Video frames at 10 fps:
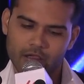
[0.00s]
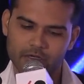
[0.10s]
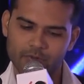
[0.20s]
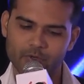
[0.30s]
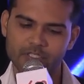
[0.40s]

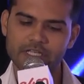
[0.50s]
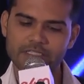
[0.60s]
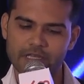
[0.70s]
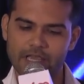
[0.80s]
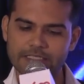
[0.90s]
It
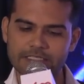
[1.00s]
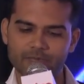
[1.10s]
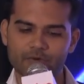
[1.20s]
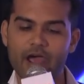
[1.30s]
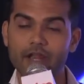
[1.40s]
represents a legacy
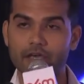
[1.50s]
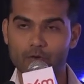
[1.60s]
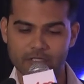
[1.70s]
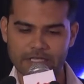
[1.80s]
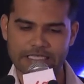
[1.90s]
brand that
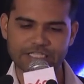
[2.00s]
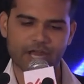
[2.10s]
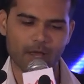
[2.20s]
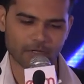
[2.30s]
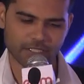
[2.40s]
was
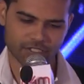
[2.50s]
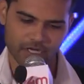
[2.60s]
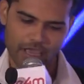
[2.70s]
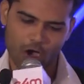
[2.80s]
established